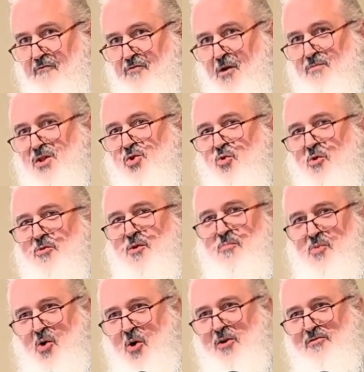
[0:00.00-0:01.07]
from the
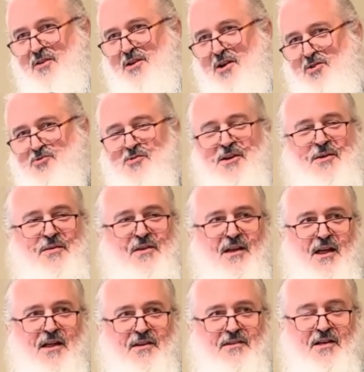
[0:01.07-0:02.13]
northern part of the country.
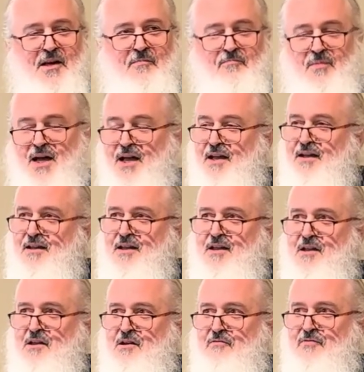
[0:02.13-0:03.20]
And uh, my
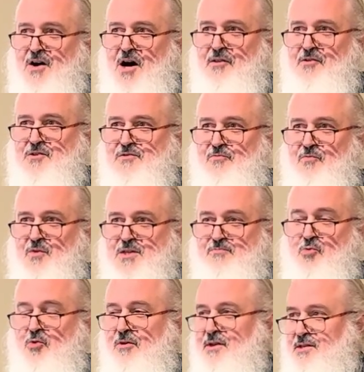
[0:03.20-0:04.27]
father was
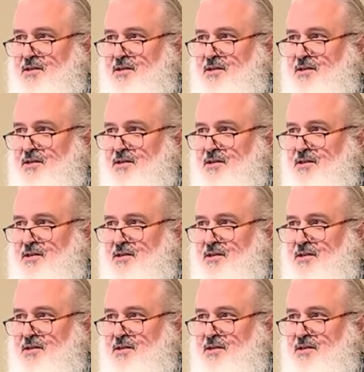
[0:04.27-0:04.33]
born